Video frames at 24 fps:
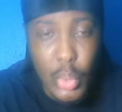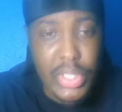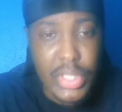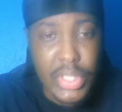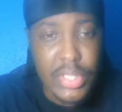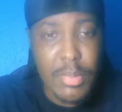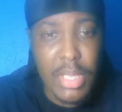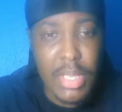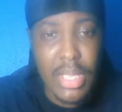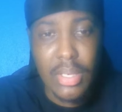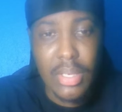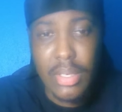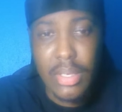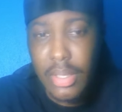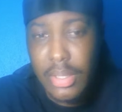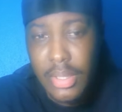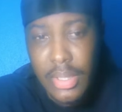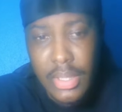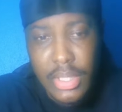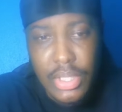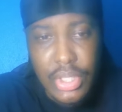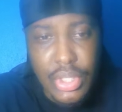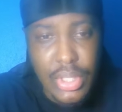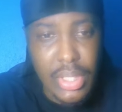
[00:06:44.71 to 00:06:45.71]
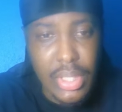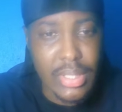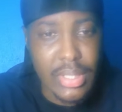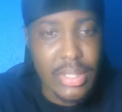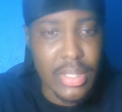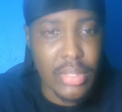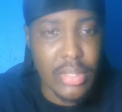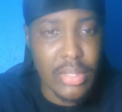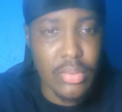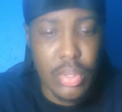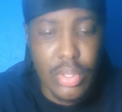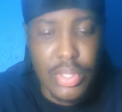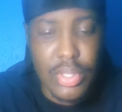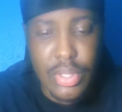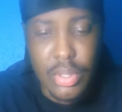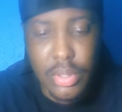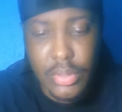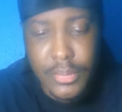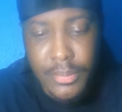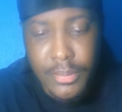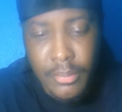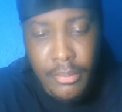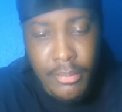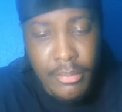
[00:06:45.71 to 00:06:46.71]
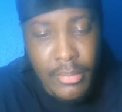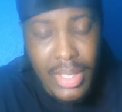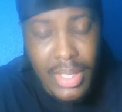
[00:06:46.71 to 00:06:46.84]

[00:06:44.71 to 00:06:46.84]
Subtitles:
Lewis Baker, Jonathan Russell,